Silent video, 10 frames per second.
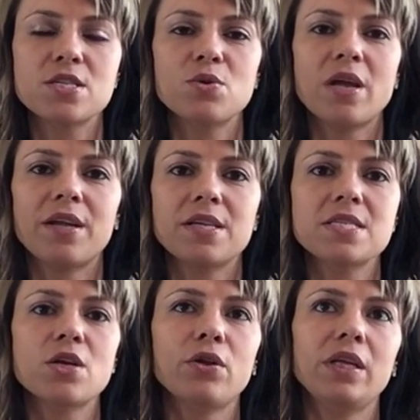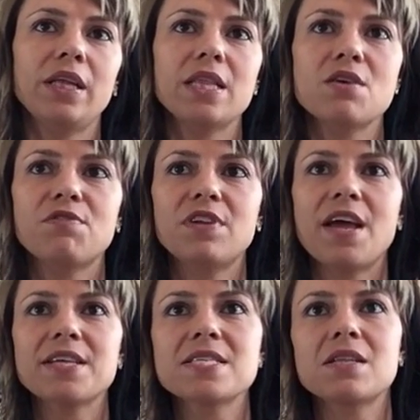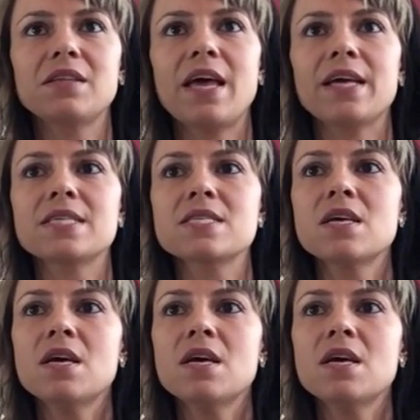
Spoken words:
So not necessarily like the finesse, the legs,